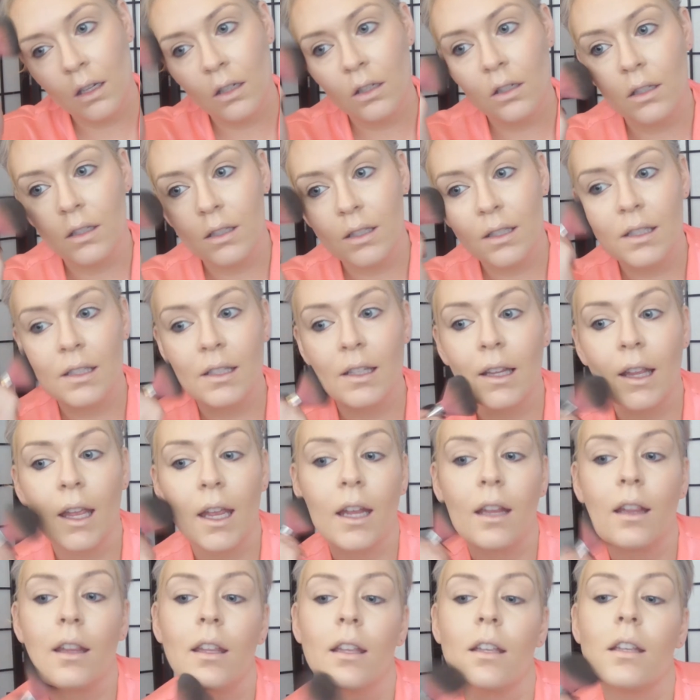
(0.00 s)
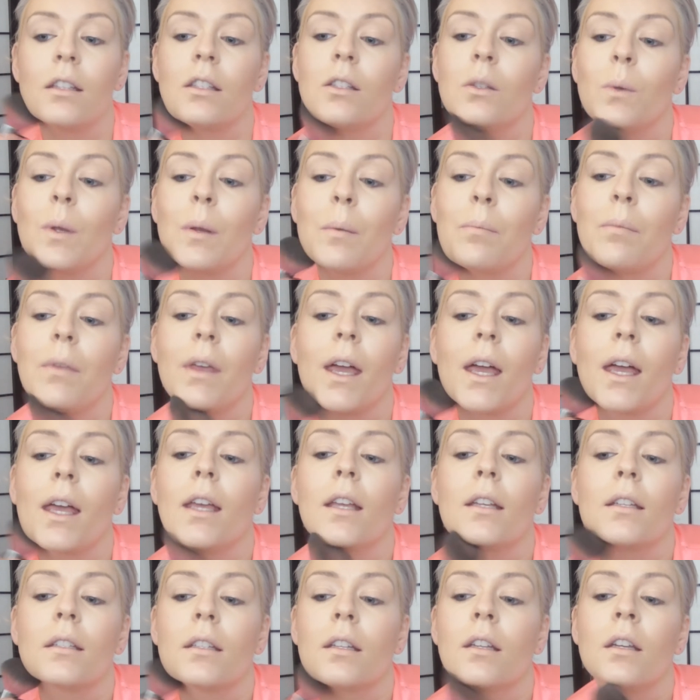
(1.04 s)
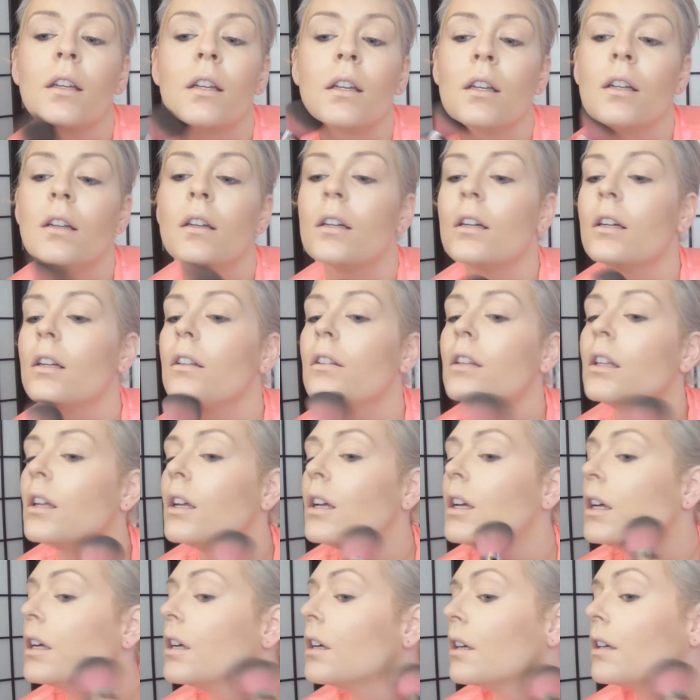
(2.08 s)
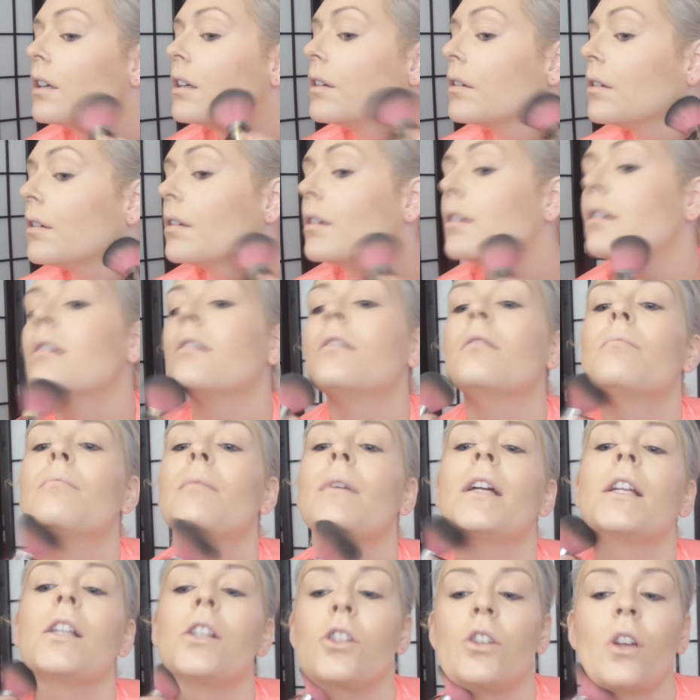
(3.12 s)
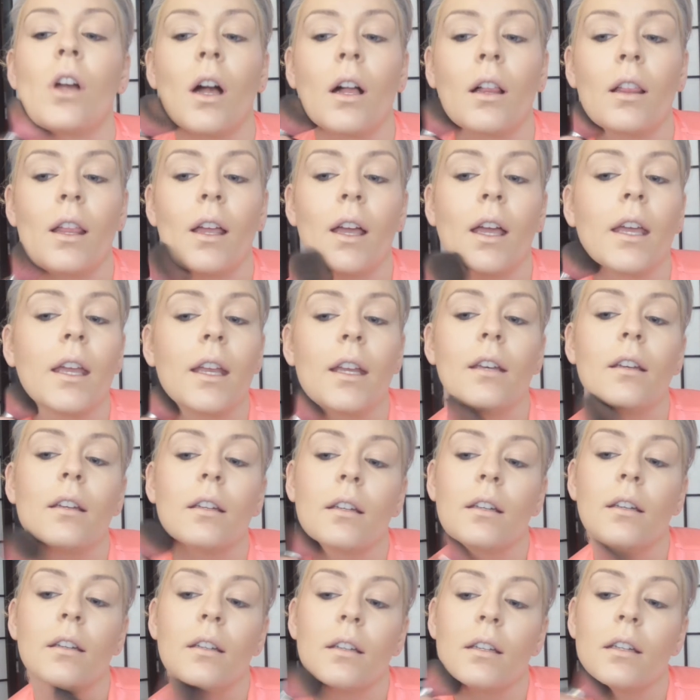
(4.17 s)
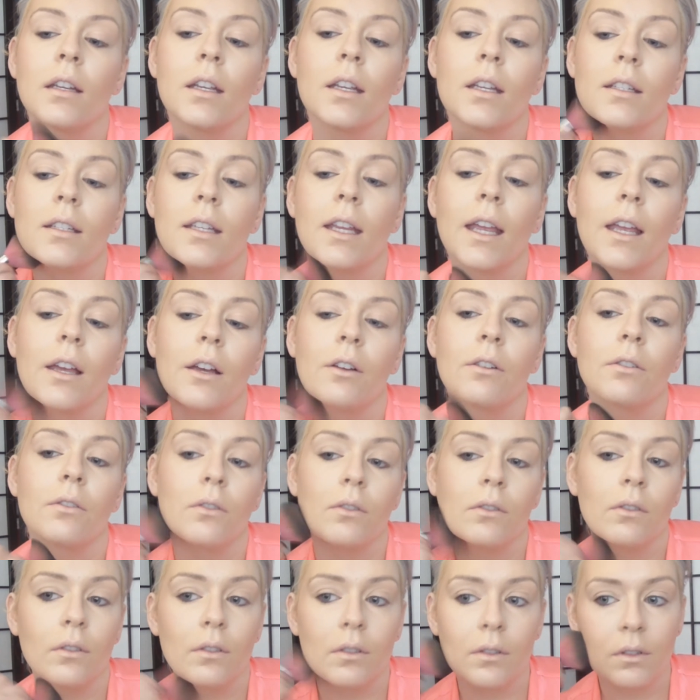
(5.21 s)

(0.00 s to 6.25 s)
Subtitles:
just slightly sweep that along my jawline and down.